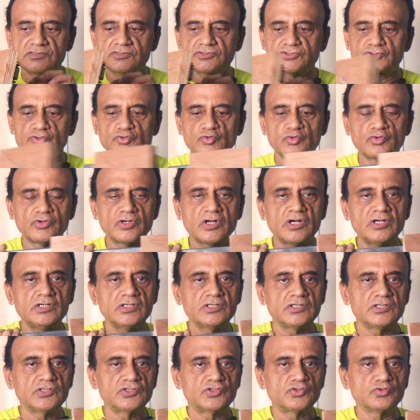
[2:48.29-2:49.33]
screwed
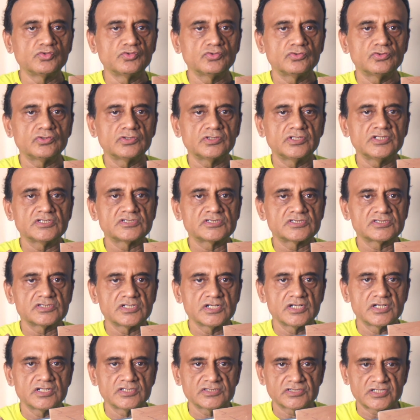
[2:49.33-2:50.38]
on to this
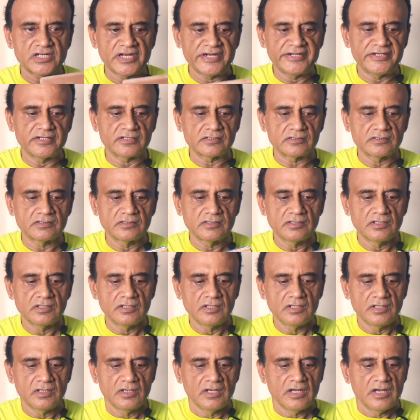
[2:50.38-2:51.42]
slider,
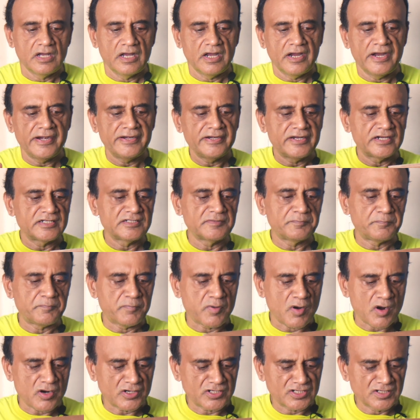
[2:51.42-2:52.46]
and at the
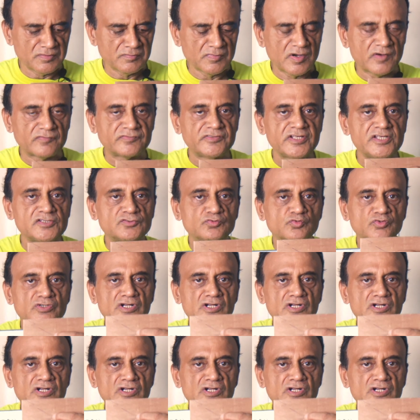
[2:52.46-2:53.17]
bottom of these